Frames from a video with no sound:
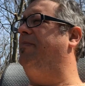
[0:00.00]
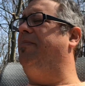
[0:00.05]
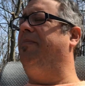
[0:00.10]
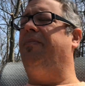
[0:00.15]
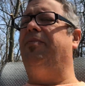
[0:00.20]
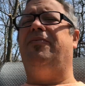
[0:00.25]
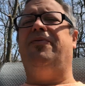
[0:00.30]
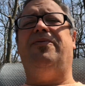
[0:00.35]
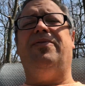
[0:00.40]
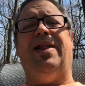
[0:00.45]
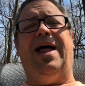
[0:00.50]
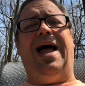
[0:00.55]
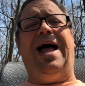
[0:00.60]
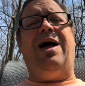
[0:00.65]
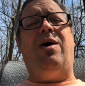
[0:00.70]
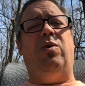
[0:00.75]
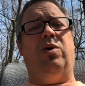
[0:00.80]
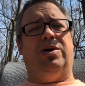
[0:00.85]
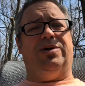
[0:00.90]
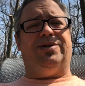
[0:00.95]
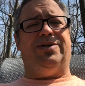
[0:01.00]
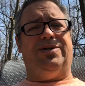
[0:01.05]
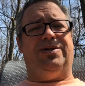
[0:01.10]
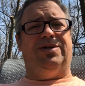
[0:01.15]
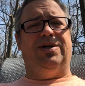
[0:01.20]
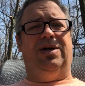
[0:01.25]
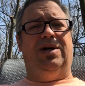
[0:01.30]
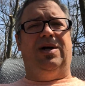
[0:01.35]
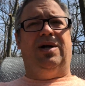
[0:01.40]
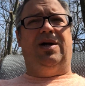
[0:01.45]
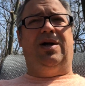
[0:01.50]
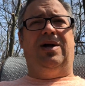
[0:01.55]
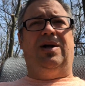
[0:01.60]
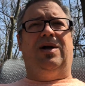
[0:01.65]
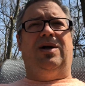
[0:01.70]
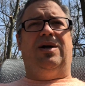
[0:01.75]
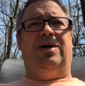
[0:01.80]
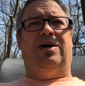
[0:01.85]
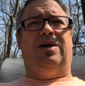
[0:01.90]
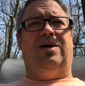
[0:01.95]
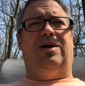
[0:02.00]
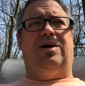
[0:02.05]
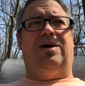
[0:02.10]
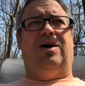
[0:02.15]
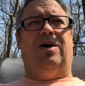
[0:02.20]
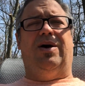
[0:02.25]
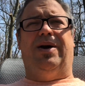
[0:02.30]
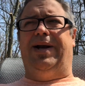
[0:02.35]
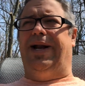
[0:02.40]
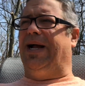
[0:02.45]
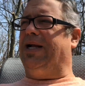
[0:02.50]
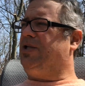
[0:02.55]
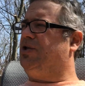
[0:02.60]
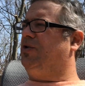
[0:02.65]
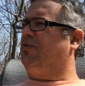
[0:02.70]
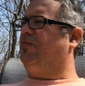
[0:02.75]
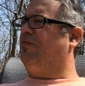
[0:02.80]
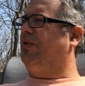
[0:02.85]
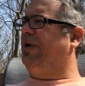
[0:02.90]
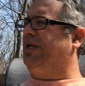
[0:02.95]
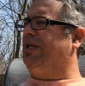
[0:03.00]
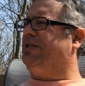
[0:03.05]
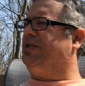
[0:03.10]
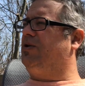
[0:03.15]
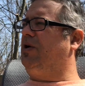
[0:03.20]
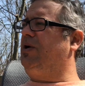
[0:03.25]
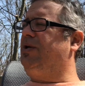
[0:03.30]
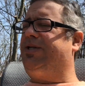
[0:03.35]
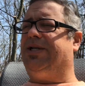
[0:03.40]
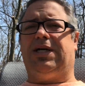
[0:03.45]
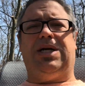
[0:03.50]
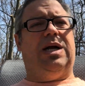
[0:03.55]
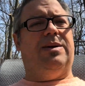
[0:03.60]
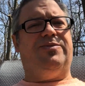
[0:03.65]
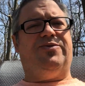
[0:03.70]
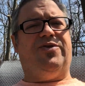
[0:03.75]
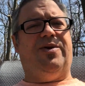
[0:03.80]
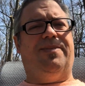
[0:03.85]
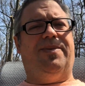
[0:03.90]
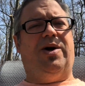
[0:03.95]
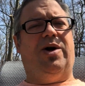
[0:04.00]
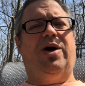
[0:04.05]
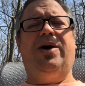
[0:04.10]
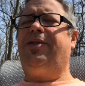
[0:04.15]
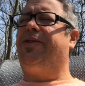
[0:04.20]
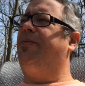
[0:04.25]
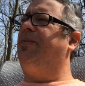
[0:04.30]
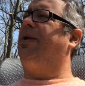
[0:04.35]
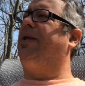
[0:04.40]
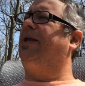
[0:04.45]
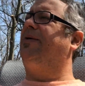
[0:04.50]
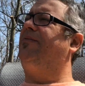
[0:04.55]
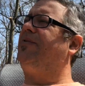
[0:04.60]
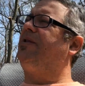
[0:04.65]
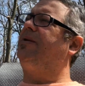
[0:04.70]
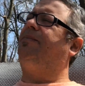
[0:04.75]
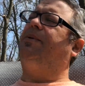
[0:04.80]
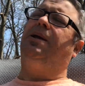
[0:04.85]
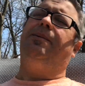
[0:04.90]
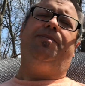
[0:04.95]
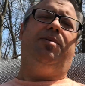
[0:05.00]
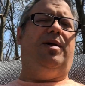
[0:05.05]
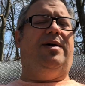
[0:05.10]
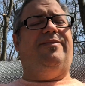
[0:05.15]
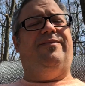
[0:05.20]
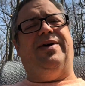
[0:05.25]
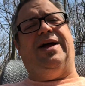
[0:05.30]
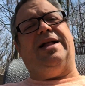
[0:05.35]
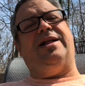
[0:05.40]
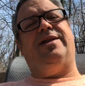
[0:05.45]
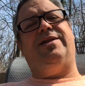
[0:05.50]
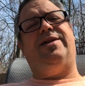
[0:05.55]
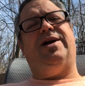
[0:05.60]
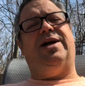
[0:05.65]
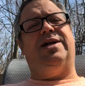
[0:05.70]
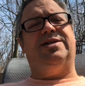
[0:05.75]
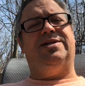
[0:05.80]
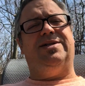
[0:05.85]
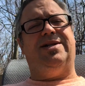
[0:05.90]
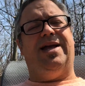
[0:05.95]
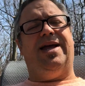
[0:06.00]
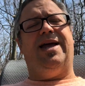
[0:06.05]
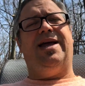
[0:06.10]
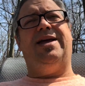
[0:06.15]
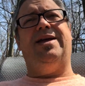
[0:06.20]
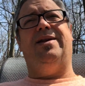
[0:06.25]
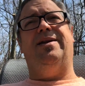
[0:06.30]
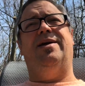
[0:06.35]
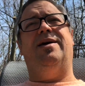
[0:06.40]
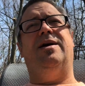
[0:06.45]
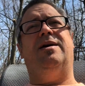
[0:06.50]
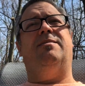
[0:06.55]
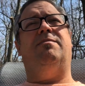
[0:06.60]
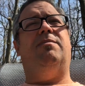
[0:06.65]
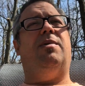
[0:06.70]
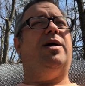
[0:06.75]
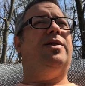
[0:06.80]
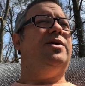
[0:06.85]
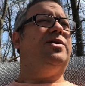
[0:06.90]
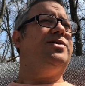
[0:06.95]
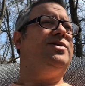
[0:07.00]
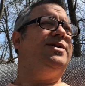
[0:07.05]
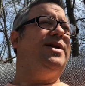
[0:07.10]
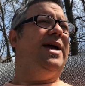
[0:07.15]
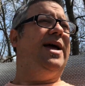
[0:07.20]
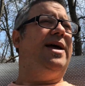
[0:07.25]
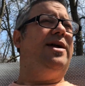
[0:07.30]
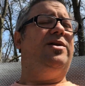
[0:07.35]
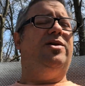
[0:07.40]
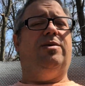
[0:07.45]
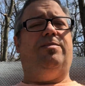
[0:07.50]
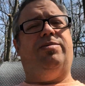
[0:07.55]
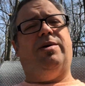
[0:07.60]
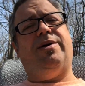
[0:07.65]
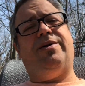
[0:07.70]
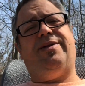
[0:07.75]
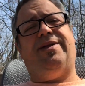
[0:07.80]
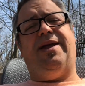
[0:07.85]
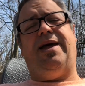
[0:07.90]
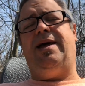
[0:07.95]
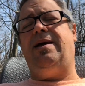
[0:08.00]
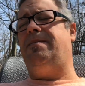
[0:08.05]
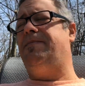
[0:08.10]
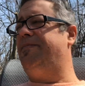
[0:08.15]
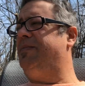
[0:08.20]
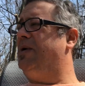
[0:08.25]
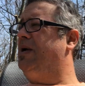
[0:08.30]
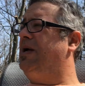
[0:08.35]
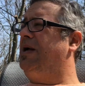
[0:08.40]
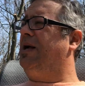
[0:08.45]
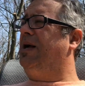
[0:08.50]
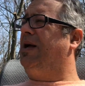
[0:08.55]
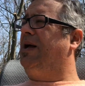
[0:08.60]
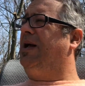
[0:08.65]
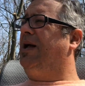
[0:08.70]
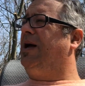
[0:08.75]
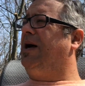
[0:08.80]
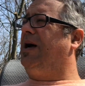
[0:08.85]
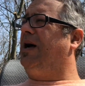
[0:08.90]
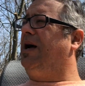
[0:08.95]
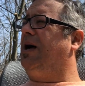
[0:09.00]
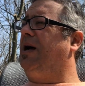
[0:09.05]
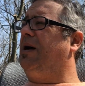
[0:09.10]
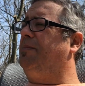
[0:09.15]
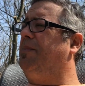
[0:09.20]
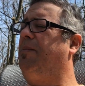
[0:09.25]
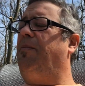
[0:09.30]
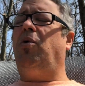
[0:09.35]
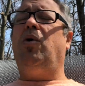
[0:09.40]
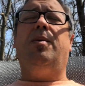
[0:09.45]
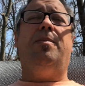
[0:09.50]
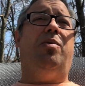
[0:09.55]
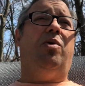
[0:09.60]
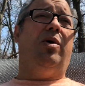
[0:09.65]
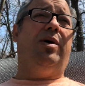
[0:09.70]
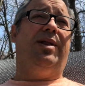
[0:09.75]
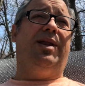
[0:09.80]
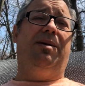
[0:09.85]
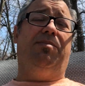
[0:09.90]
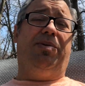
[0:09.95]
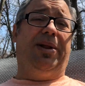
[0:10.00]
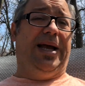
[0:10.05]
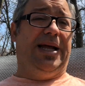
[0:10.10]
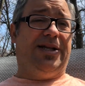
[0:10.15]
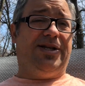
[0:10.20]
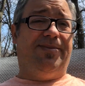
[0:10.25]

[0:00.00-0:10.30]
Flowers are a natural resource. It comes from the earth, and we give it to people on Valentine's Day and Mother's Day and your birthday. But more importantly, plants